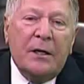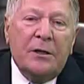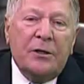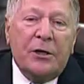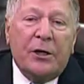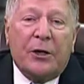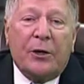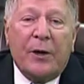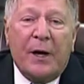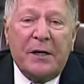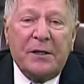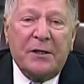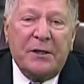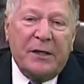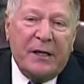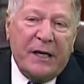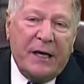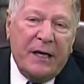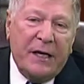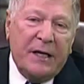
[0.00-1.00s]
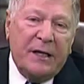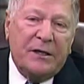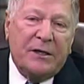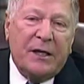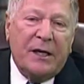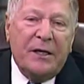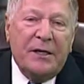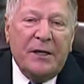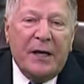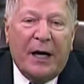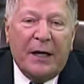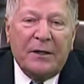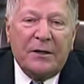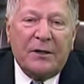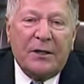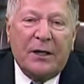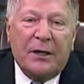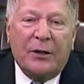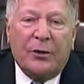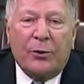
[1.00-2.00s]
to crush seeds and
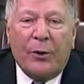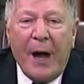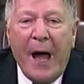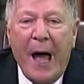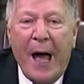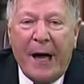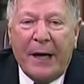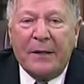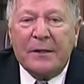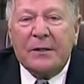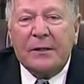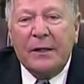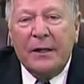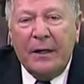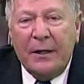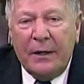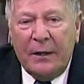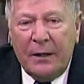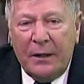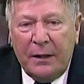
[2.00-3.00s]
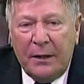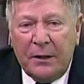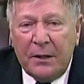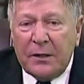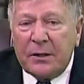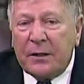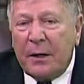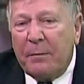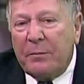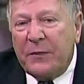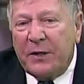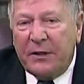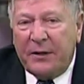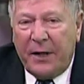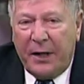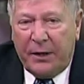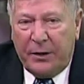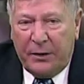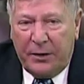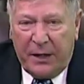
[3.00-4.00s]
nuts and grass into something
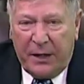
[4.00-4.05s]
they could